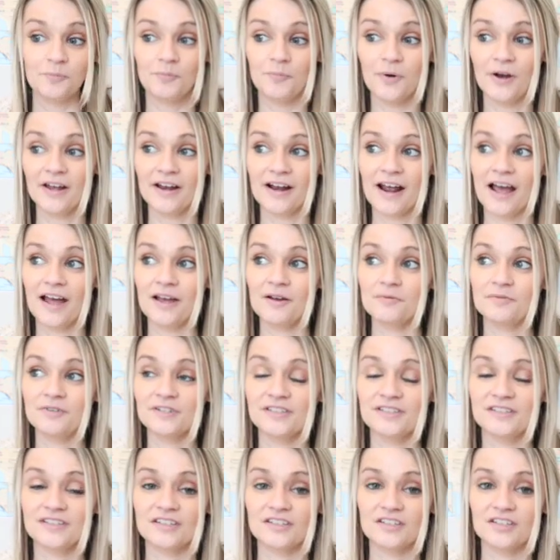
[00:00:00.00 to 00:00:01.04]
but I
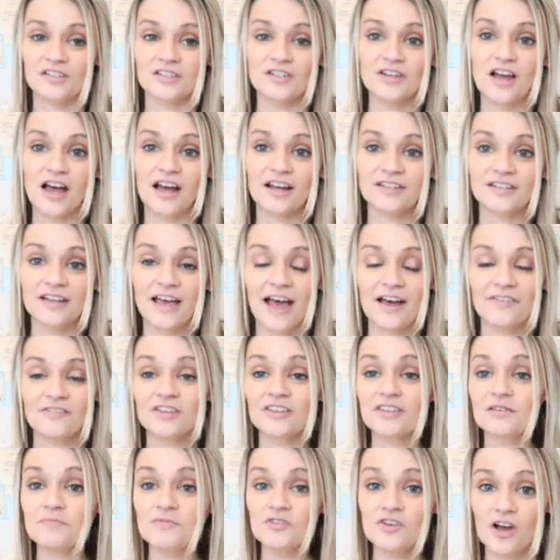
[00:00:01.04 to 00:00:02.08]
was not
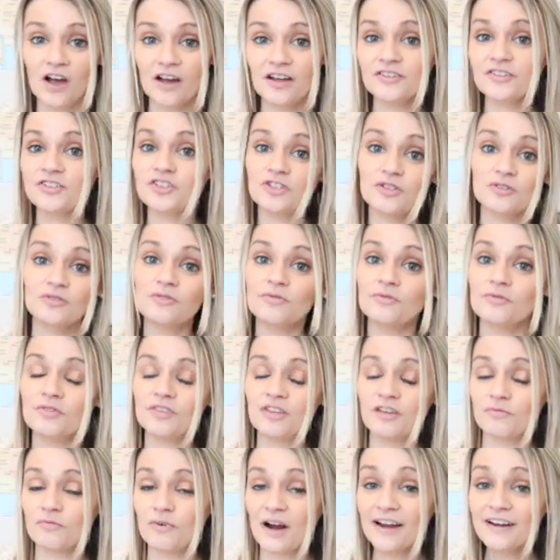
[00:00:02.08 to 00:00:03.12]
having them not do
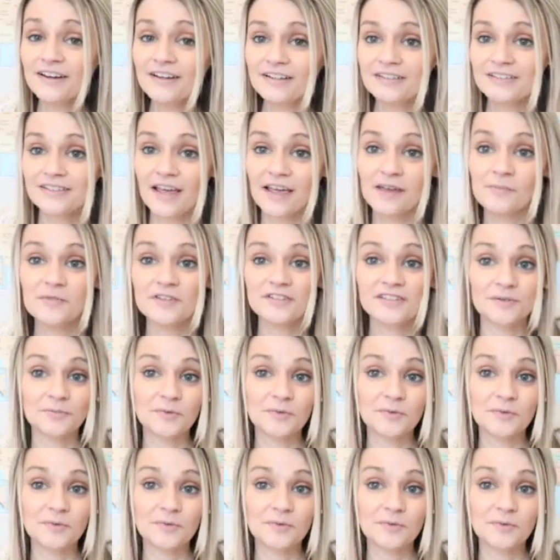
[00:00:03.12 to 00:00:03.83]
the writing assignments,